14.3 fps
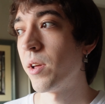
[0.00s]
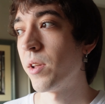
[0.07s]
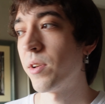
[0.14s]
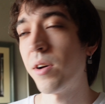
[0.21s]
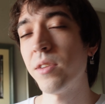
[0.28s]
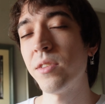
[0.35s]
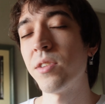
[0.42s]

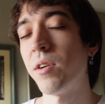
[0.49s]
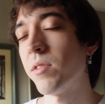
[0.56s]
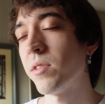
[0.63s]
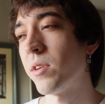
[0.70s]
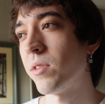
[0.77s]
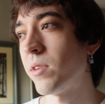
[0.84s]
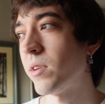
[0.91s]
not
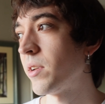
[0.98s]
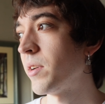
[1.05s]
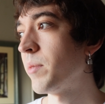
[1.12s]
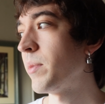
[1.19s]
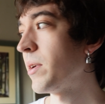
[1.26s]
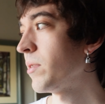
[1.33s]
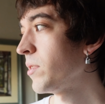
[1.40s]
talk a lot
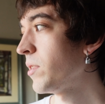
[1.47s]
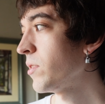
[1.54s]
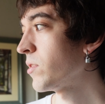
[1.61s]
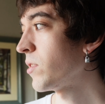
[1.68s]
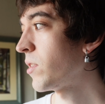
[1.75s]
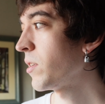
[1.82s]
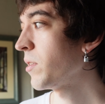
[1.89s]
about this
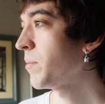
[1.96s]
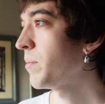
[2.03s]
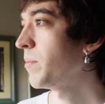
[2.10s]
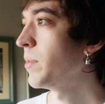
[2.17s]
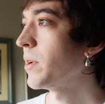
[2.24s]
startup,